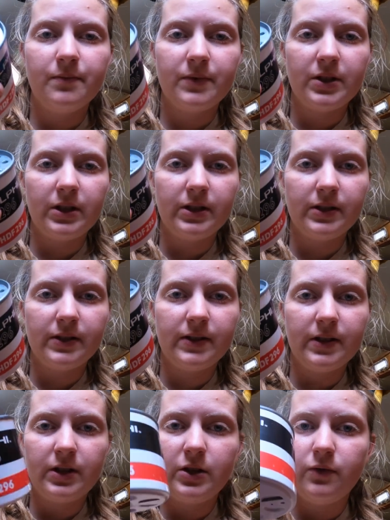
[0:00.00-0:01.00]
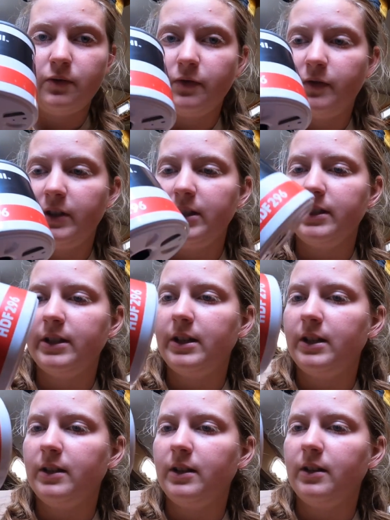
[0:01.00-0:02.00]
so this is the new
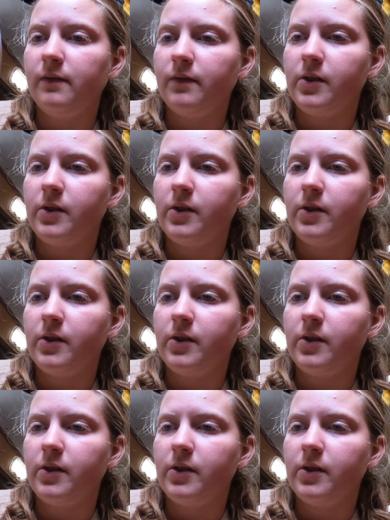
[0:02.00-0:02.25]
filter that I've